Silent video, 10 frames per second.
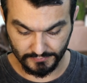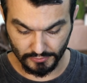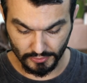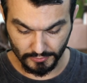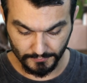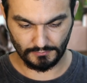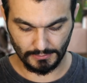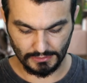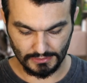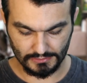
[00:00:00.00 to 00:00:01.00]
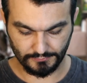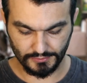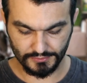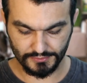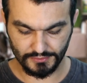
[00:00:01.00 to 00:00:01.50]
you know. But
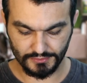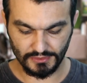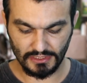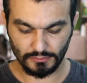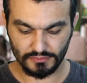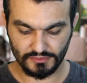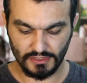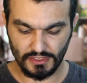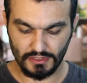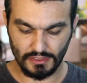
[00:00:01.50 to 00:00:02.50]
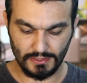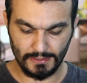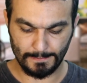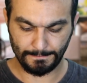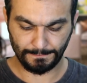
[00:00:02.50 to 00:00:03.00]
for instance, I would say
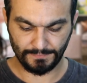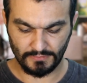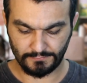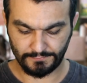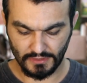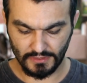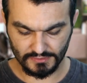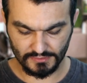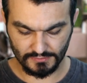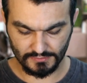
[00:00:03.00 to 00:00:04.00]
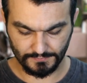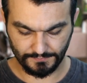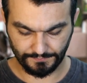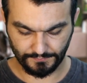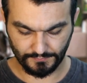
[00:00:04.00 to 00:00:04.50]
uh, Fox
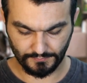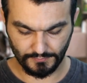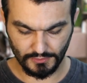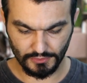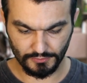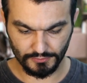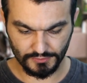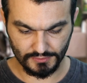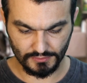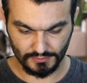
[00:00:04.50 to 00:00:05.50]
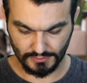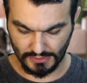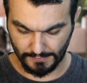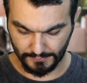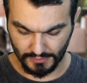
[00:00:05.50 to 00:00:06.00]
News
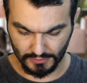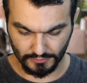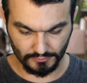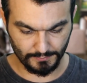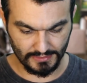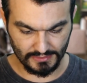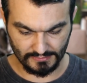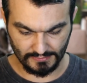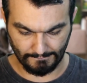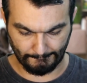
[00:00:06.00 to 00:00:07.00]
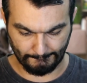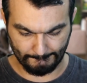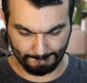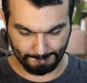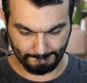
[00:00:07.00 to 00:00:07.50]
can be a good bet.
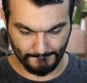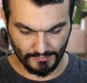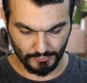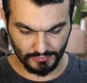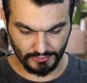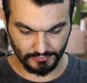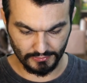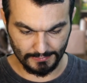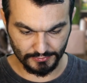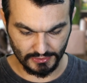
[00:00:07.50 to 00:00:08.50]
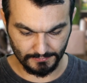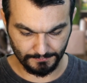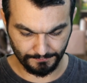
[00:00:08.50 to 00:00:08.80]
Really good option.